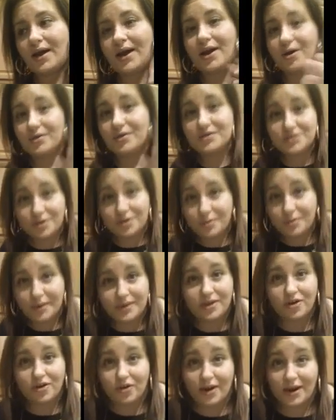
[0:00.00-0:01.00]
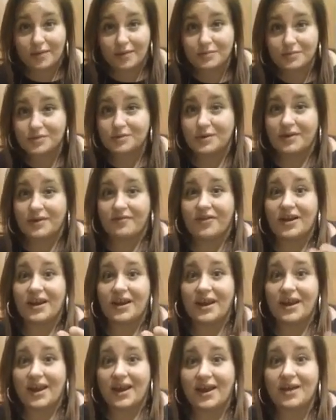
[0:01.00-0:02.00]
I always go by the grams whenever I
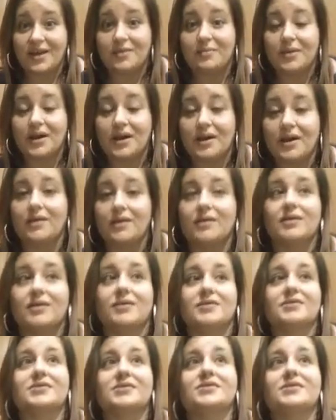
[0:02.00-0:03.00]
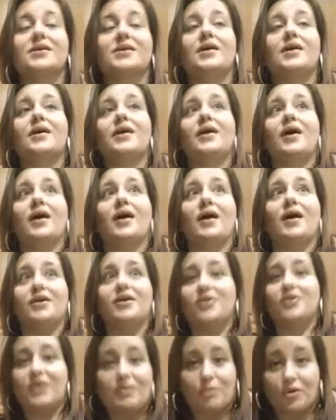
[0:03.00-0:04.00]
can because
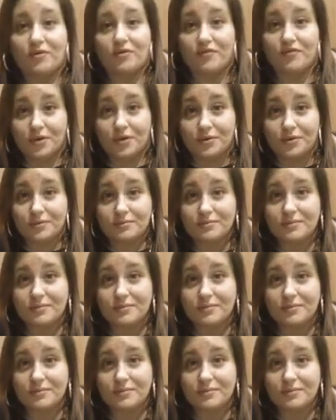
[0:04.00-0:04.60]
you get more food.